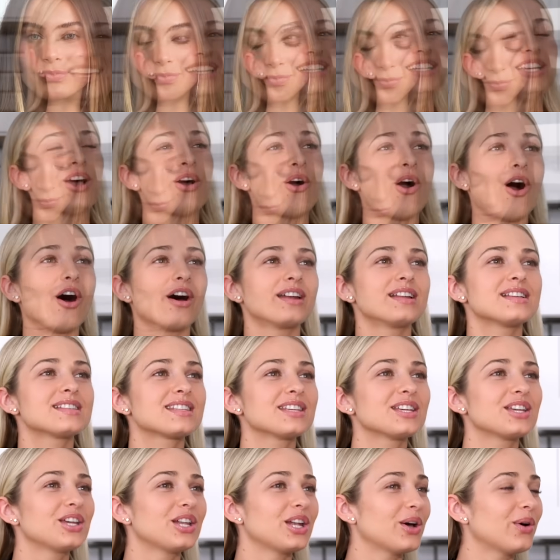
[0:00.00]
Yeah. No,
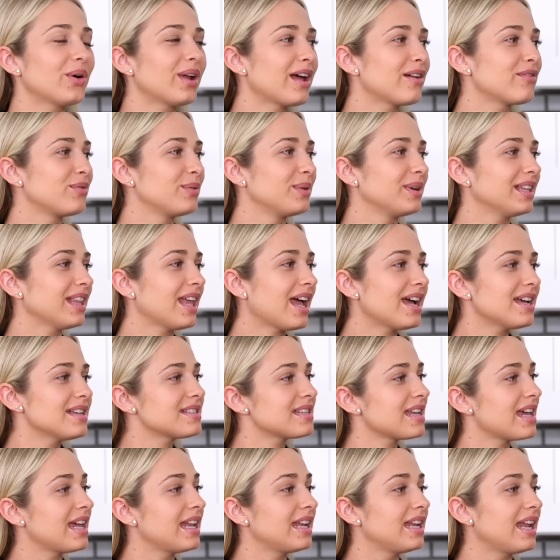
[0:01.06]
honestly, you know what I've
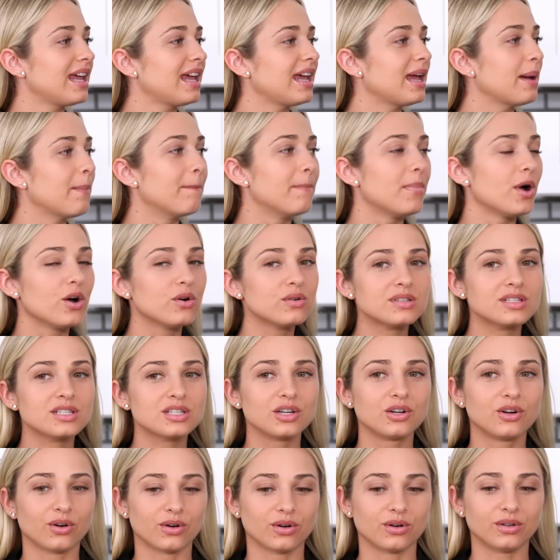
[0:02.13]
realized? And
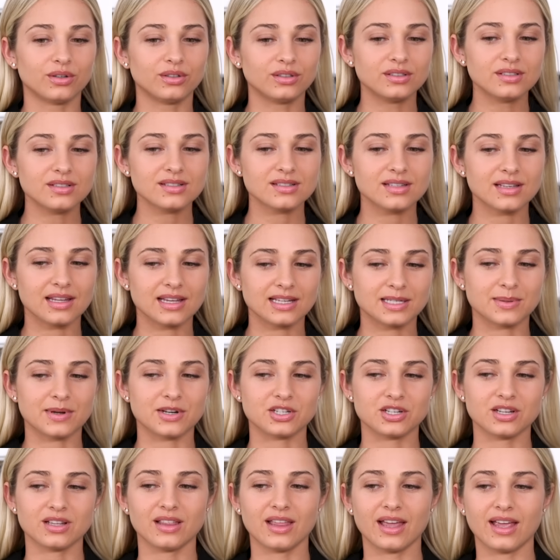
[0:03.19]
most girls,
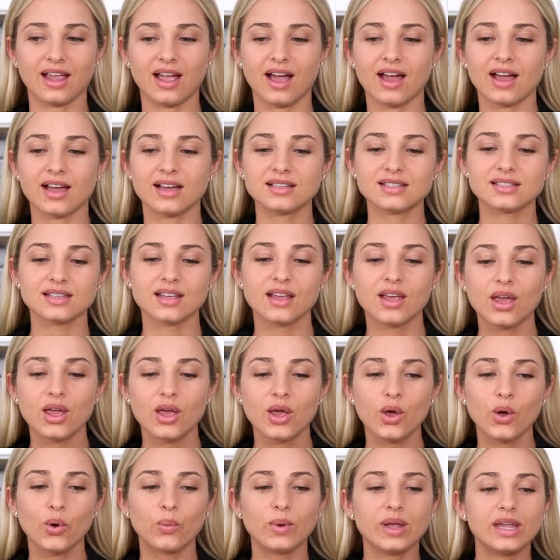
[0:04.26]
especially like us,
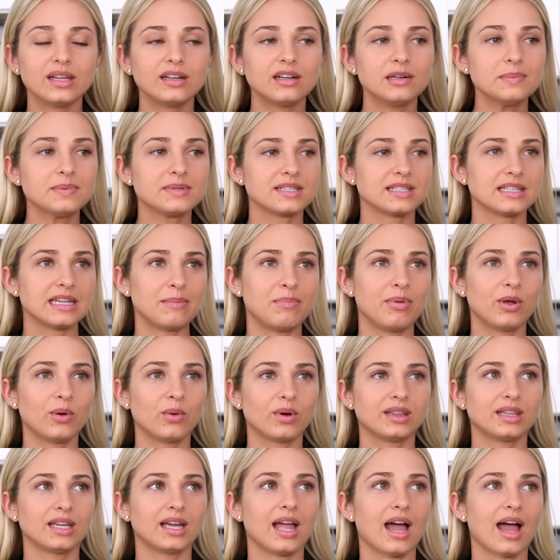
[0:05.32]
we end up sleeping
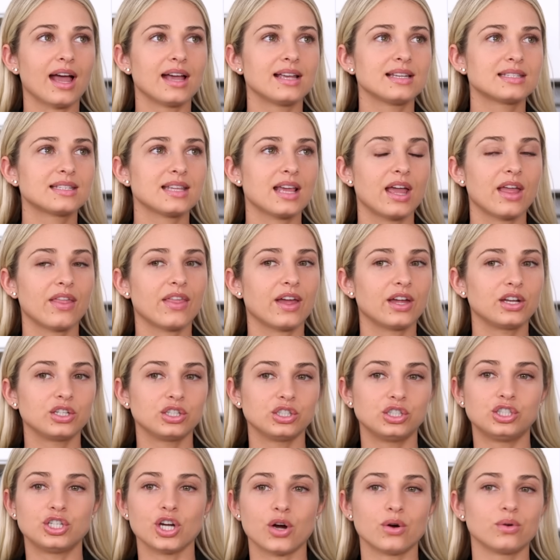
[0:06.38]
with the guys
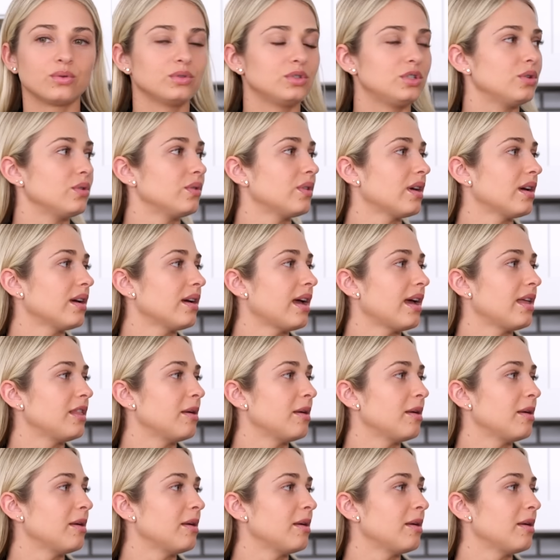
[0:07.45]
that don't do the